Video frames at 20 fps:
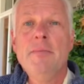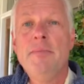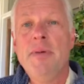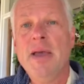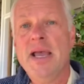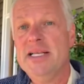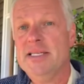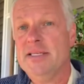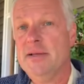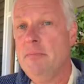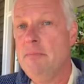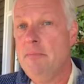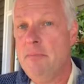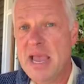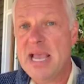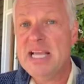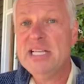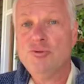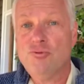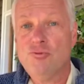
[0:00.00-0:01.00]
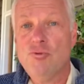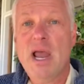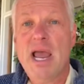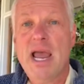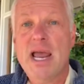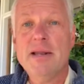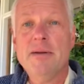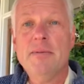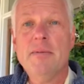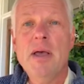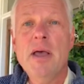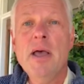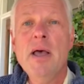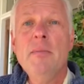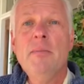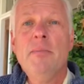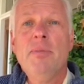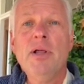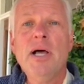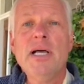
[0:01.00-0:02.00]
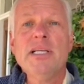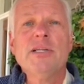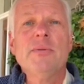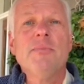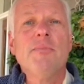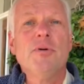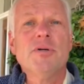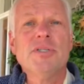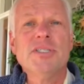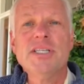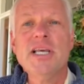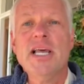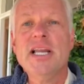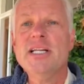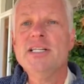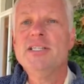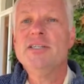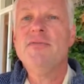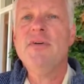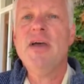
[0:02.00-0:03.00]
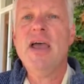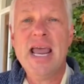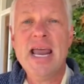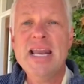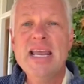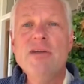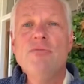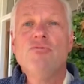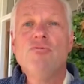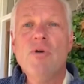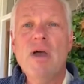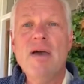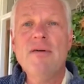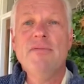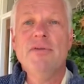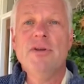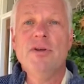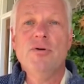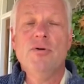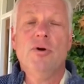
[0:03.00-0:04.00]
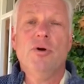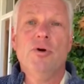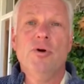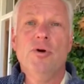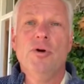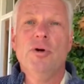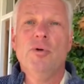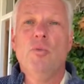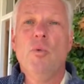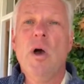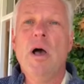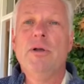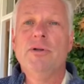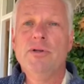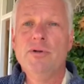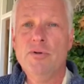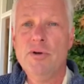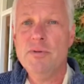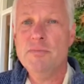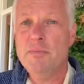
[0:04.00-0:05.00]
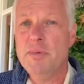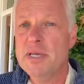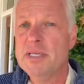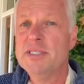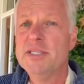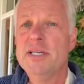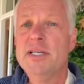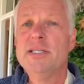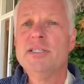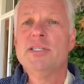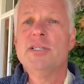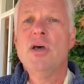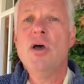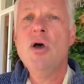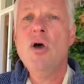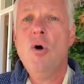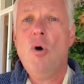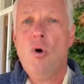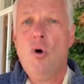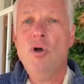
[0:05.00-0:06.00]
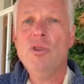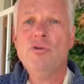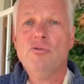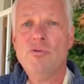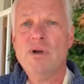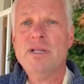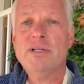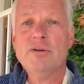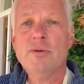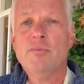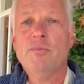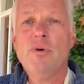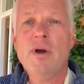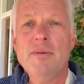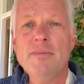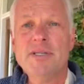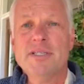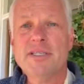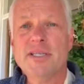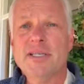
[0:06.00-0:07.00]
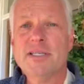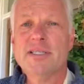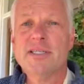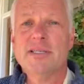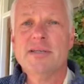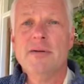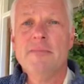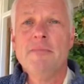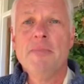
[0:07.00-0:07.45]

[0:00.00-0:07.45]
pays a base rent plus a percentage of any revenue earned while doing business on the rental premises.